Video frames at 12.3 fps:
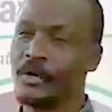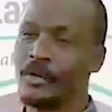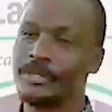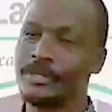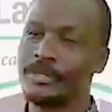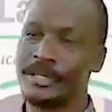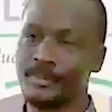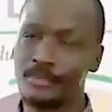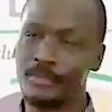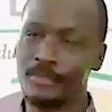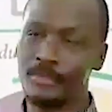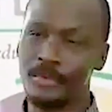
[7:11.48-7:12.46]

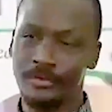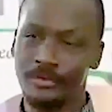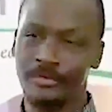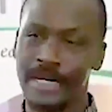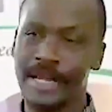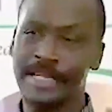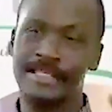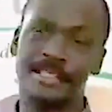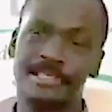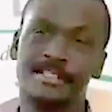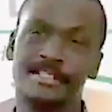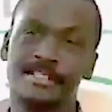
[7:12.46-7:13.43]
conceptual
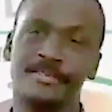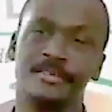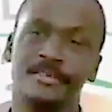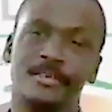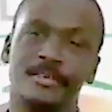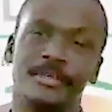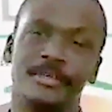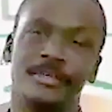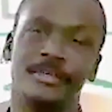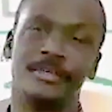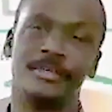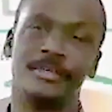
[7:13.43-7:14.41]
lenses for
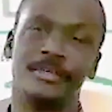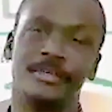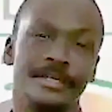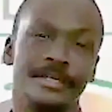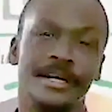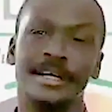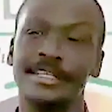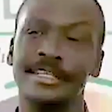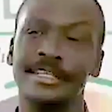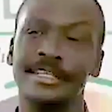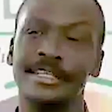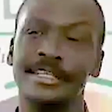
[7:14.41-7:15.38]
discussing uh,
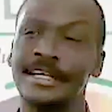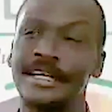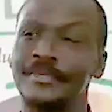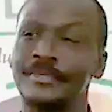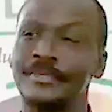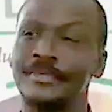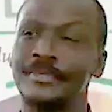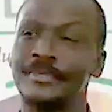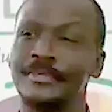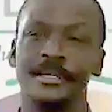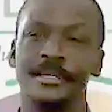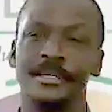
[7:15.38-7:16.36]
ideas of this nature.
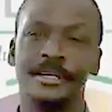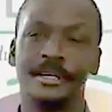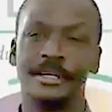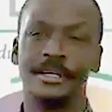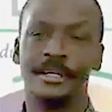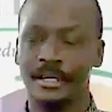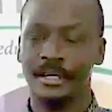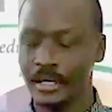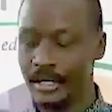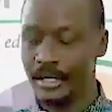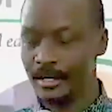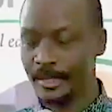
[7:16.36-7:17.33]

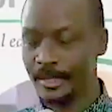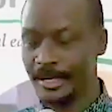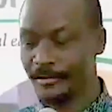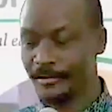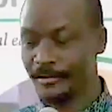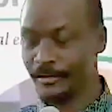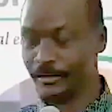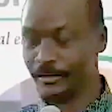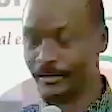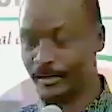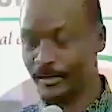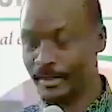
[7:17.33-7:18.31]
Um, again, for those who are
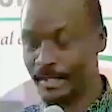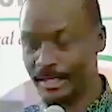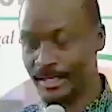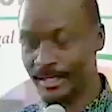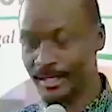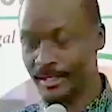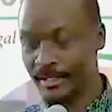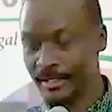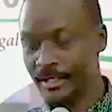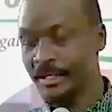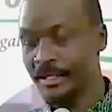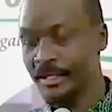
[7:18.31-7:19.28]
familiar,
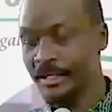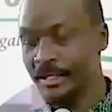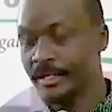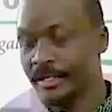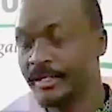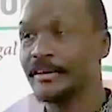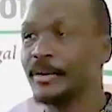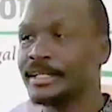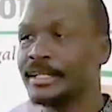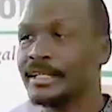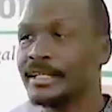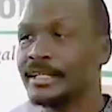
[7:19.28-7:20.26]
the idea of triple
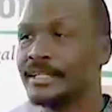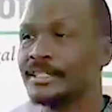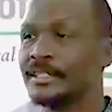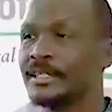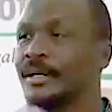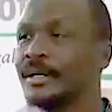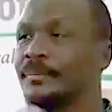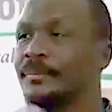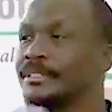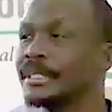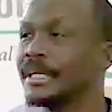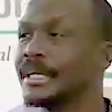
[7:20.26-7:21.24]
heritage
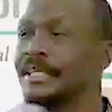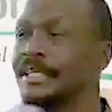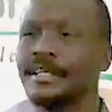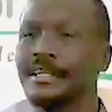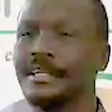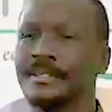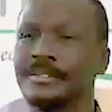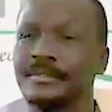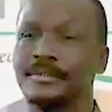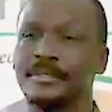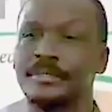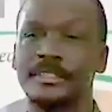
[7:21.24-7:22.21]
um, is the idea
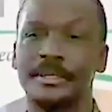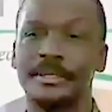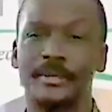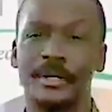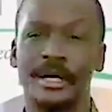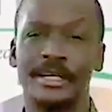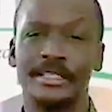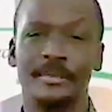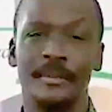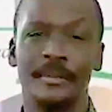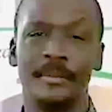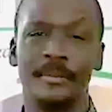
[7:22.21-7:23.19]
that was
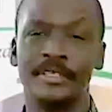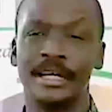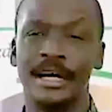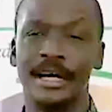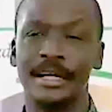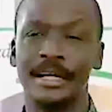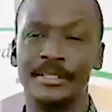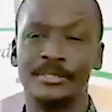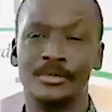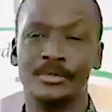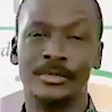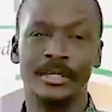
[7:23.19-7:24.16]
conceptualized by Professor Ali
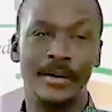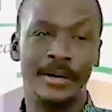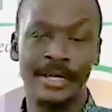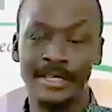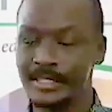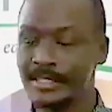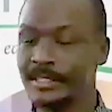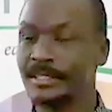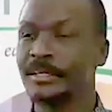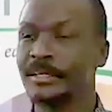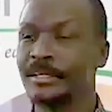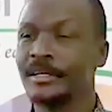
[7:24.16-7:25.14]
Mazrui, now late.
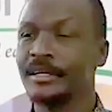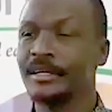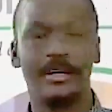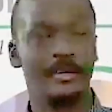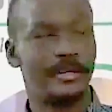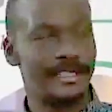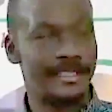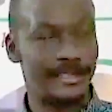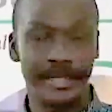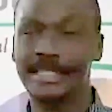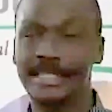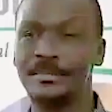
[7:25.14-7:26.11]
I know
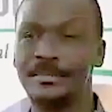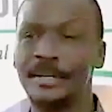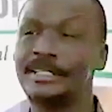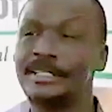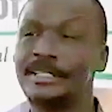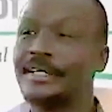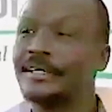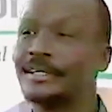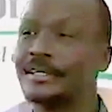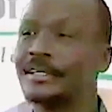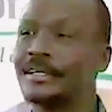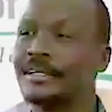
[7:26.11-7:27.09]
that is Willy's
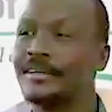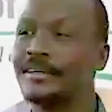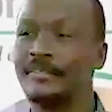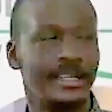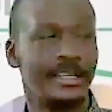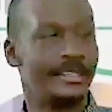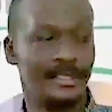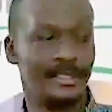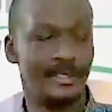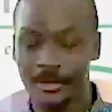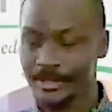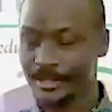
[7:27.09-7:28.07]
mentor and friend,
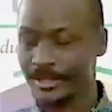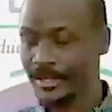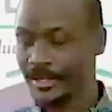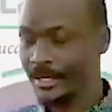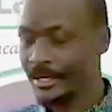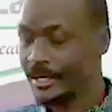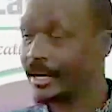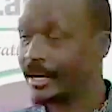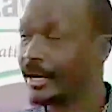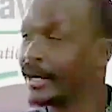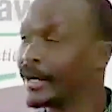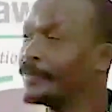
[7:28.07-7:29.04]
he was.
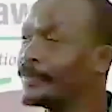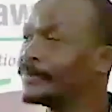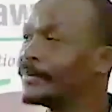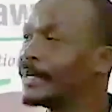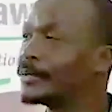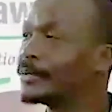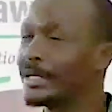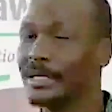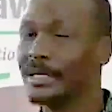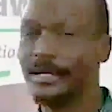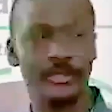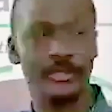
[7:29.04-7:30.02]
Um,
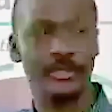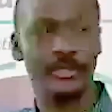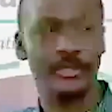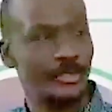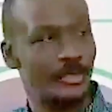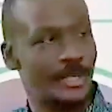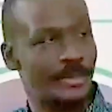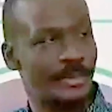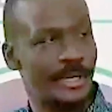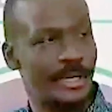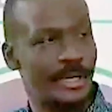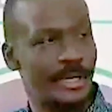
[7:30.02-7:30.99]
and Willie continues to
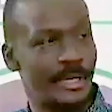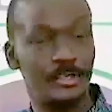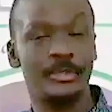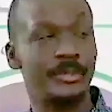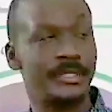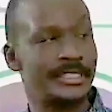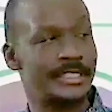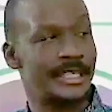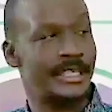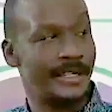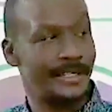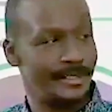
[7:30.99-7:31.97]
keep a
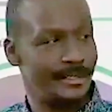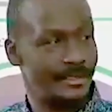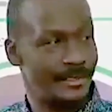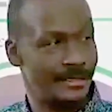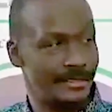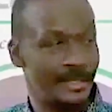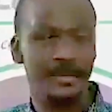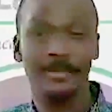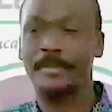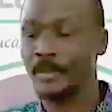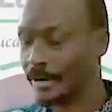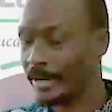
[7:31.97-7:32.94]
relationship with his son.
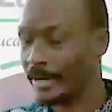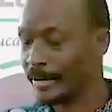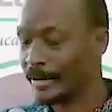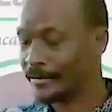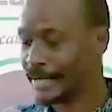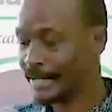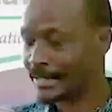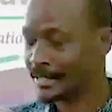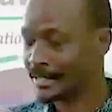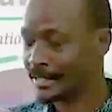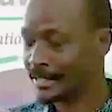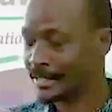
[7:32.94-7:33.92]
I'm, I'm aware
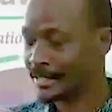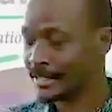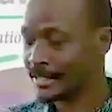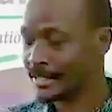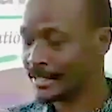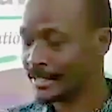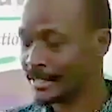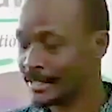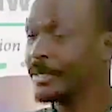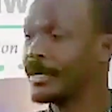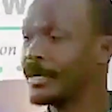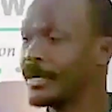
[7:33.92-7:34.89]
of that.
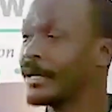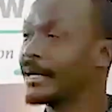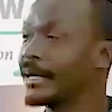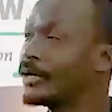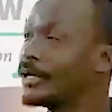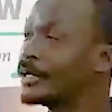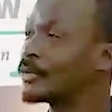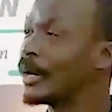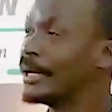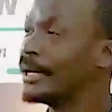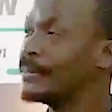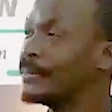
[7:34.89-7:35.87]
Um, and
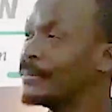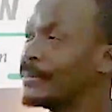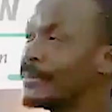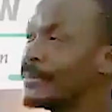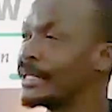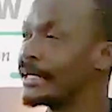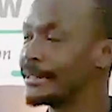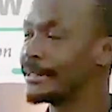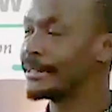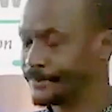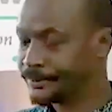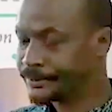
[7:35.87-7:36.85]
according to Ali
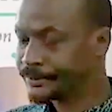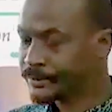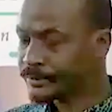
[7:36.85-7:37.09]
Mazrui, that